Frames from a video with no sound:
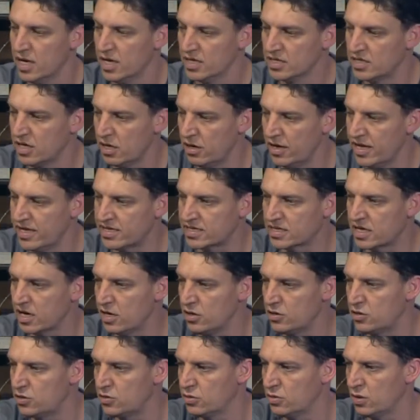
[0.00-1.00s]
So let's
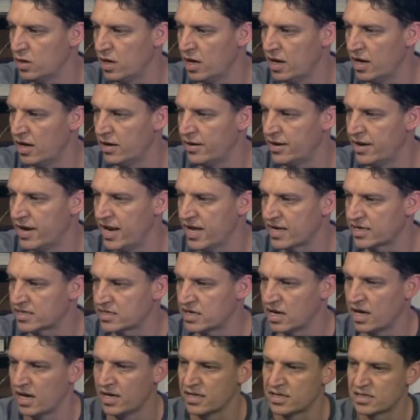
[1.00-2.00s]
go to our next
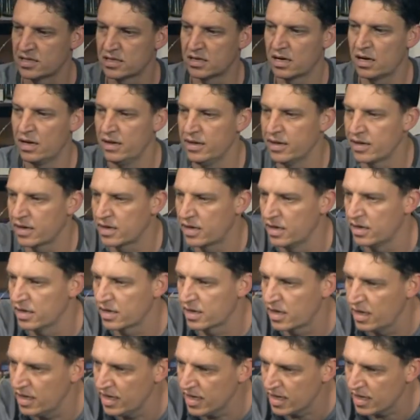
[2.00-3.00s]
light. Clear, clear,
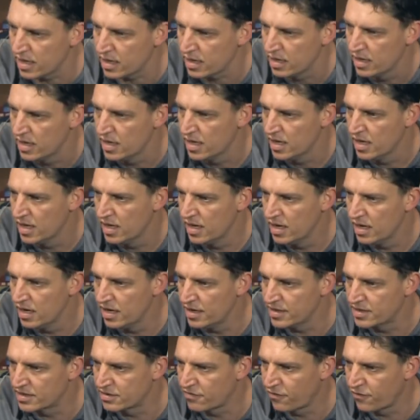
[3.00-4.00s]
clear.
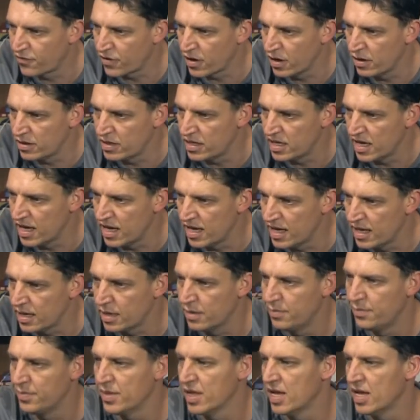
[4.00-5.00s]
Let's throw it there.